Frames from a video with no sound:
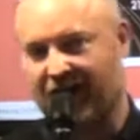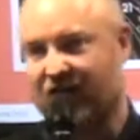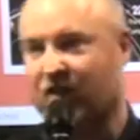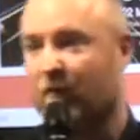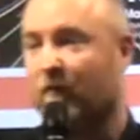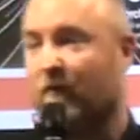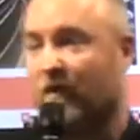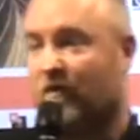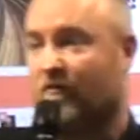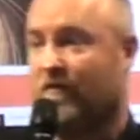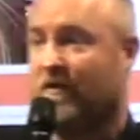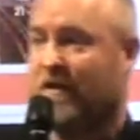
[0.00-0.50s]
asked
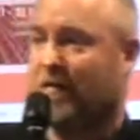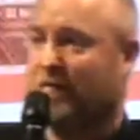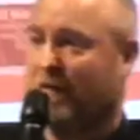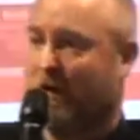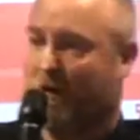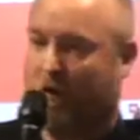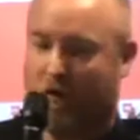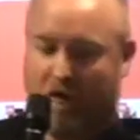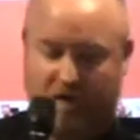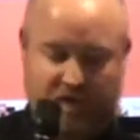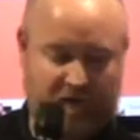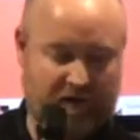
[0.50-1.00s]
them to redeem
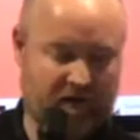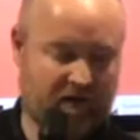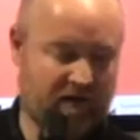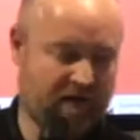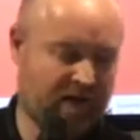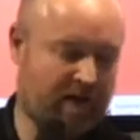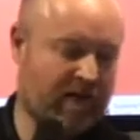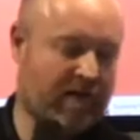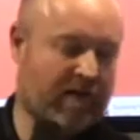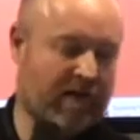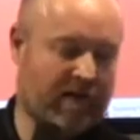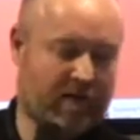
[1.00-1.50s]
the offer.
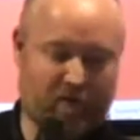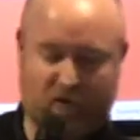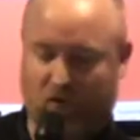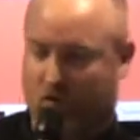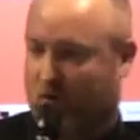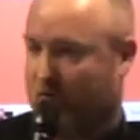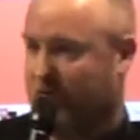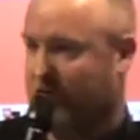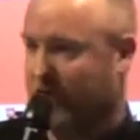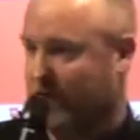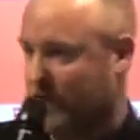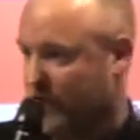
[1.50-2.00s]
There was
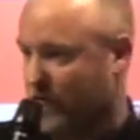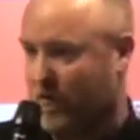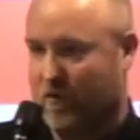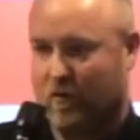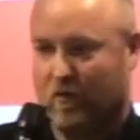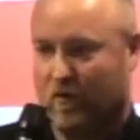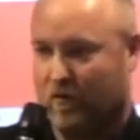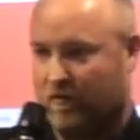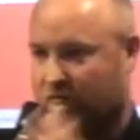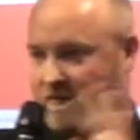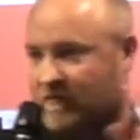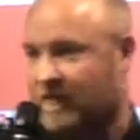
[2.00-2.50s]
no digital